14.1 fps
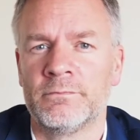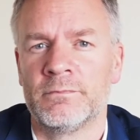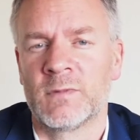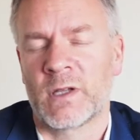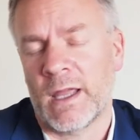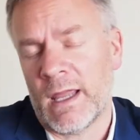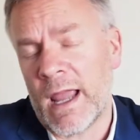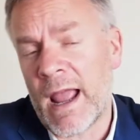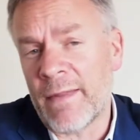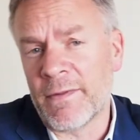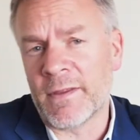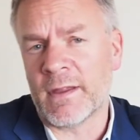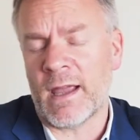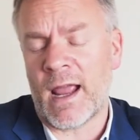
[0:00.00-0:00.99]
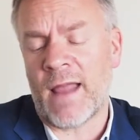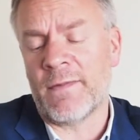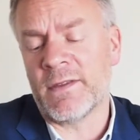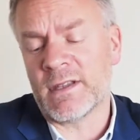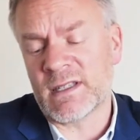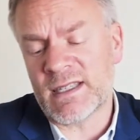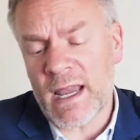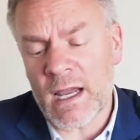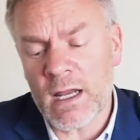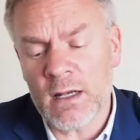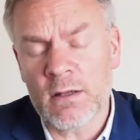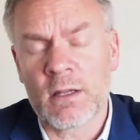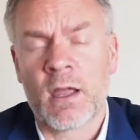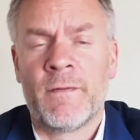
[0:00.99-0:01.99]
Okay, and the
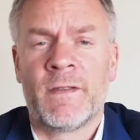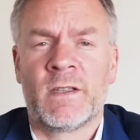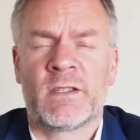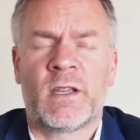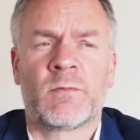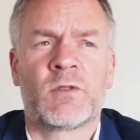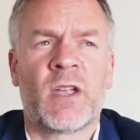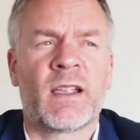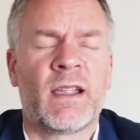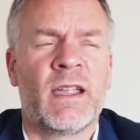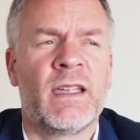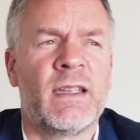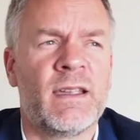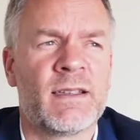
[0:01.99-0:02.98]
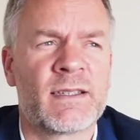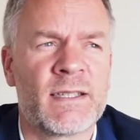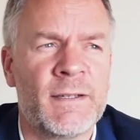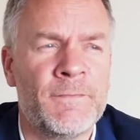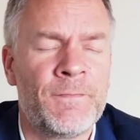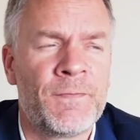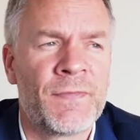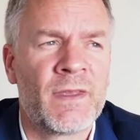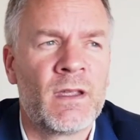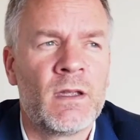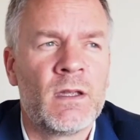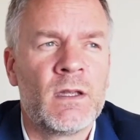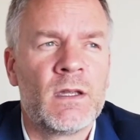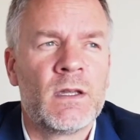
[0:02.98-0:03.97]
second subject is,
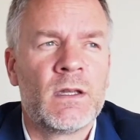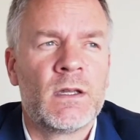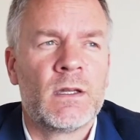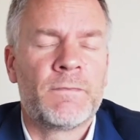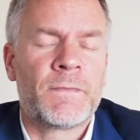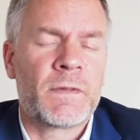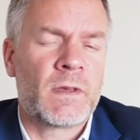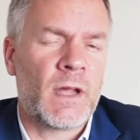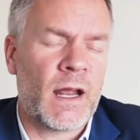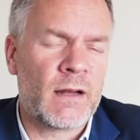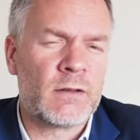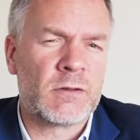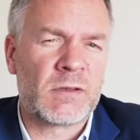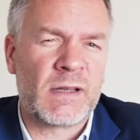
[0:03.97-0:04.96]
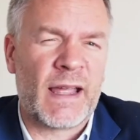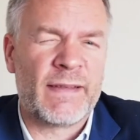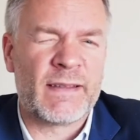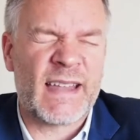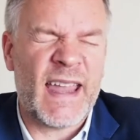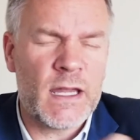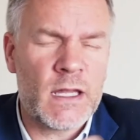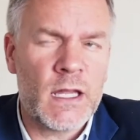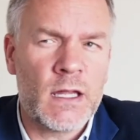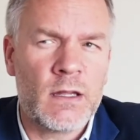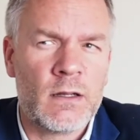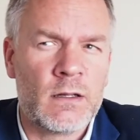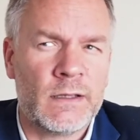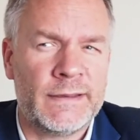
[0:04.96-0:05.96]
and
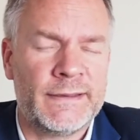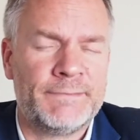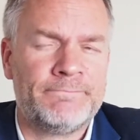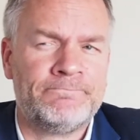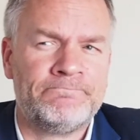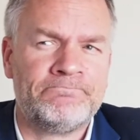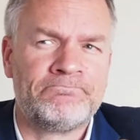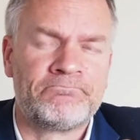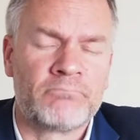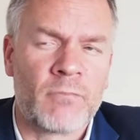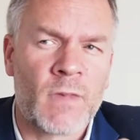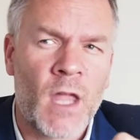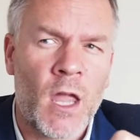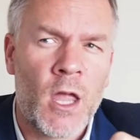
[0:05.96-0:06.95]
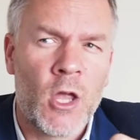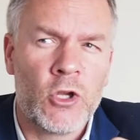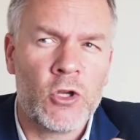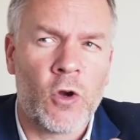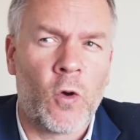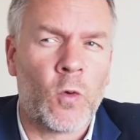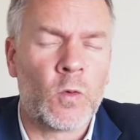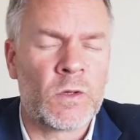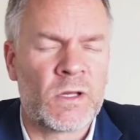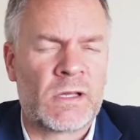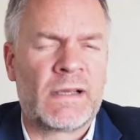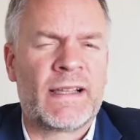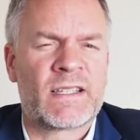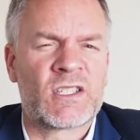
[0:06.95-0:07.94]
taking,
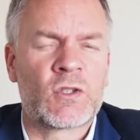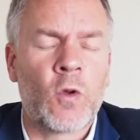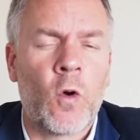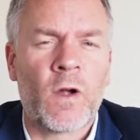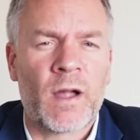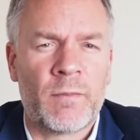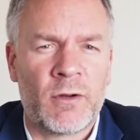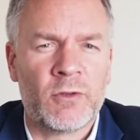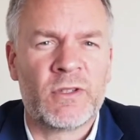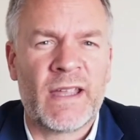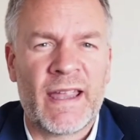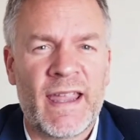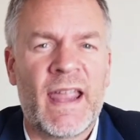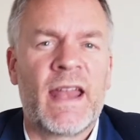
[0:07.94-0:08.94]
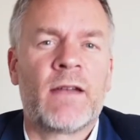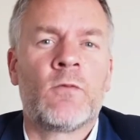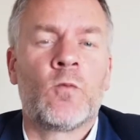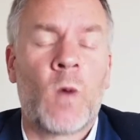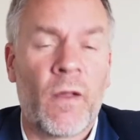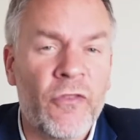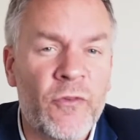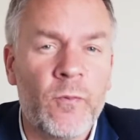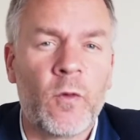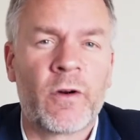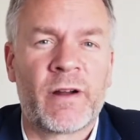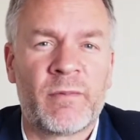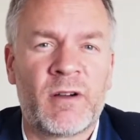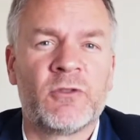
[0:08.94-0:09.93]
let's talk about again once
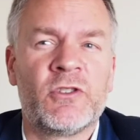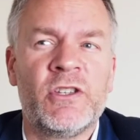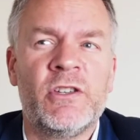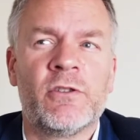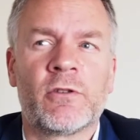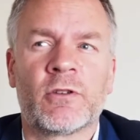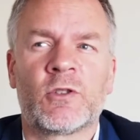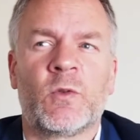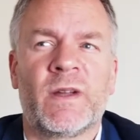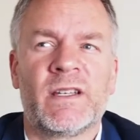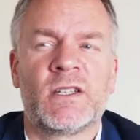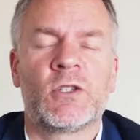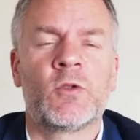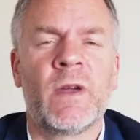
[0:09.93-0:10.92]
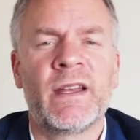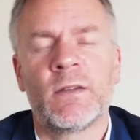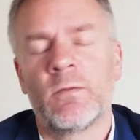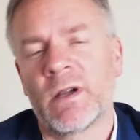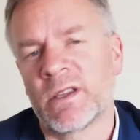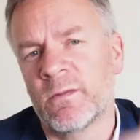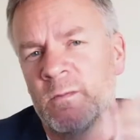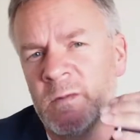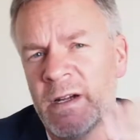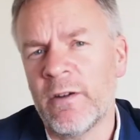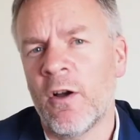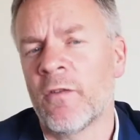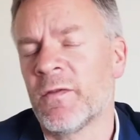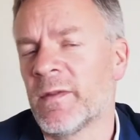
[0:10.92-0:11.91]
more about the Euro 2020. What
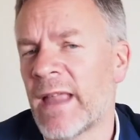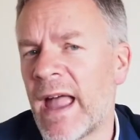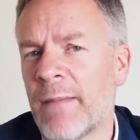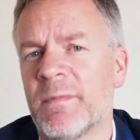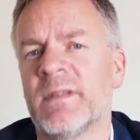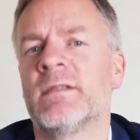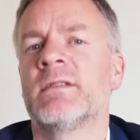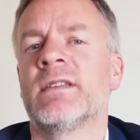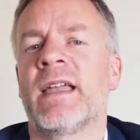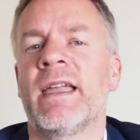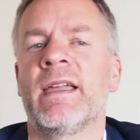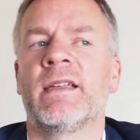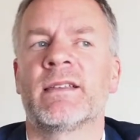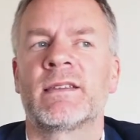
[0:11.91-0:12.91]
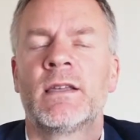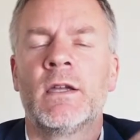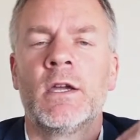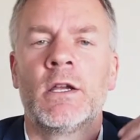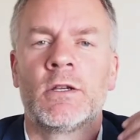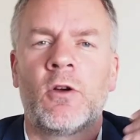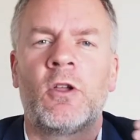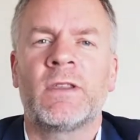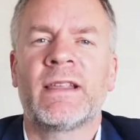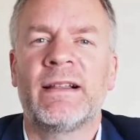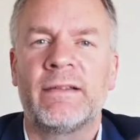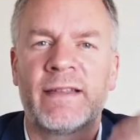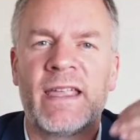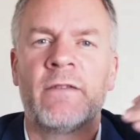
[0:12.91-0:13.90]
very often happens is the
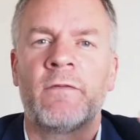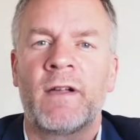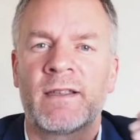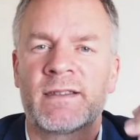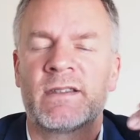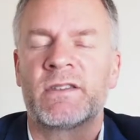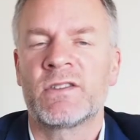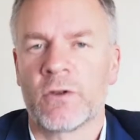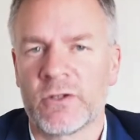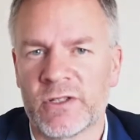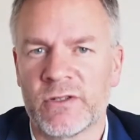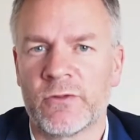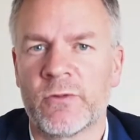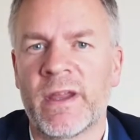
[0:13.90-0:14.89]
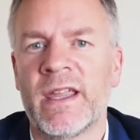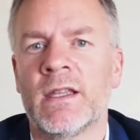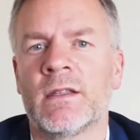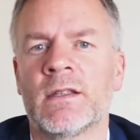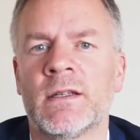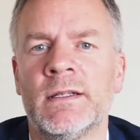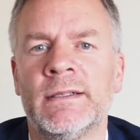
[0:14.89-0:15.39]
hotel give us a certain rate,